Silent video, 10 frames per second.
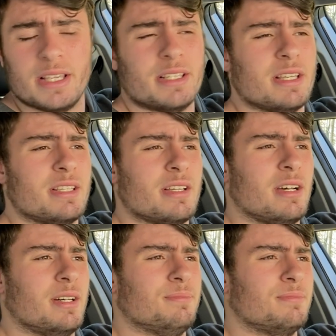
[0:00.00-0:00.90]
it's
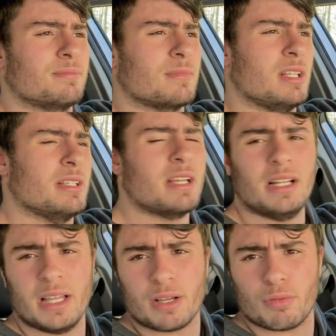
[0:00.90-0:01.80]
kind of
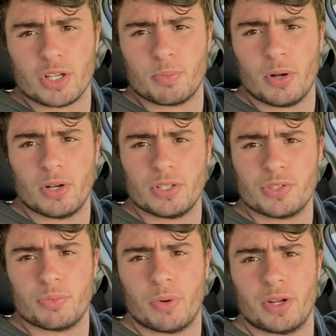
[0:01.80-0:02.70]
like a rest
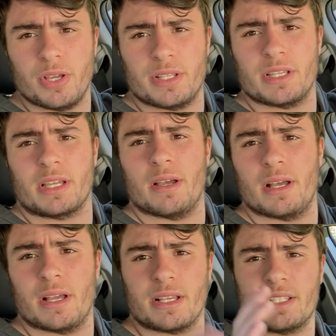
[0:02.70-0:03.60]
pause where it's like
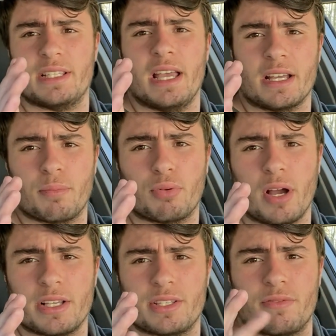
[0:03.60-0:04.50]
a set
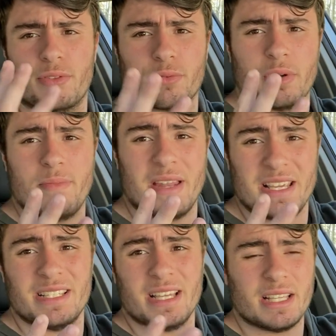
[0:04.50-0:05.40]
comprised of 3 mini
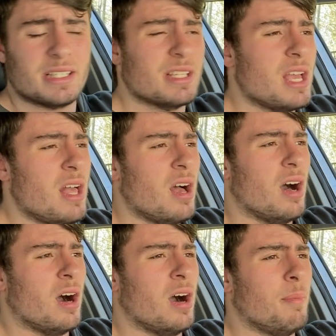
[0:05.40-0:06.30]
sets.
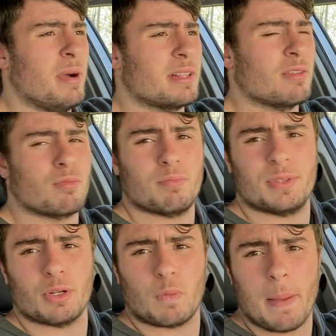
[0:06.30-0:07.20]
But
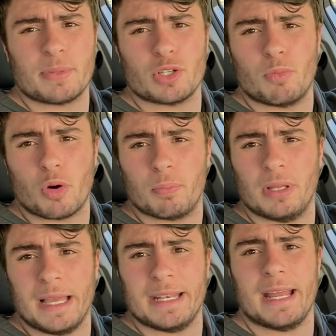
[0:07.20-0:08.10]
the reps are more
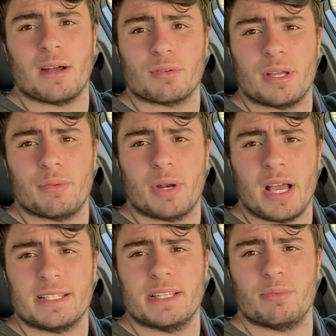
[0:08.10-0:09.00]
planned out. And what I
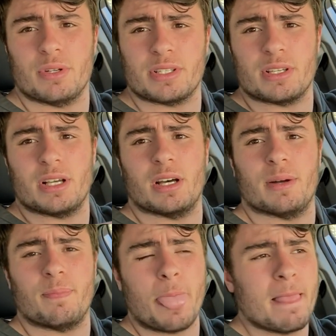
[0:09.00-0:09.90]
did was
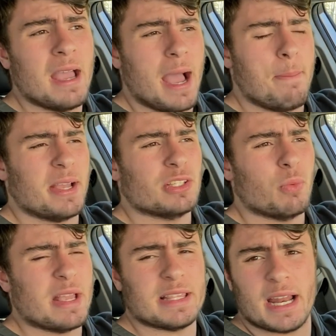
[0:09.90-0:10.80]
I picked a
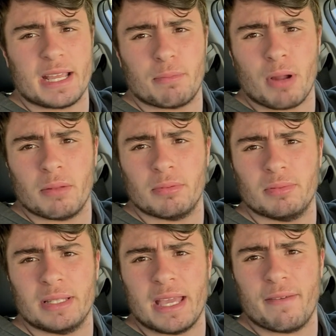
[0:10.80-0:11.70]
weight that I could
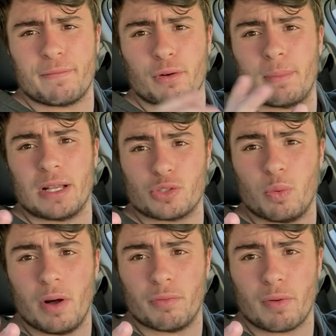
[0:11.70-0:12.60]
probably get for about
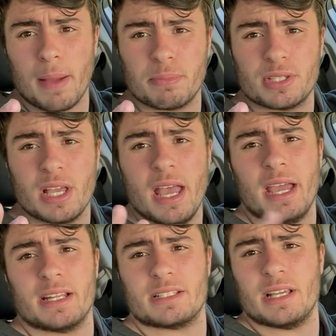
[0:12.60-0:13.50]
12 reps.
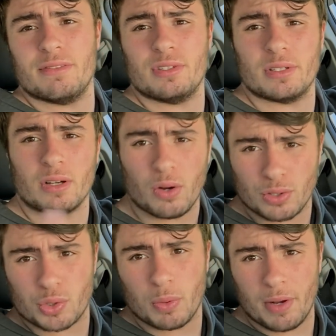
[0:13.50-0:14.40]
And instead of doing all
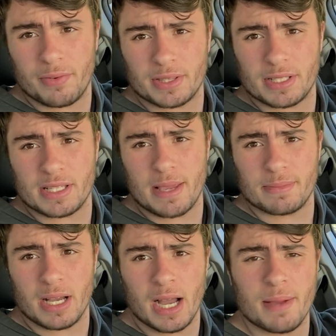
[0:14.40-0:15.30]
12 at the same
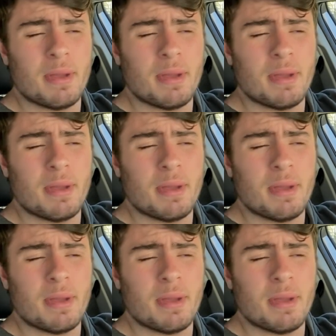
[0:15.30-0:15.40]
time,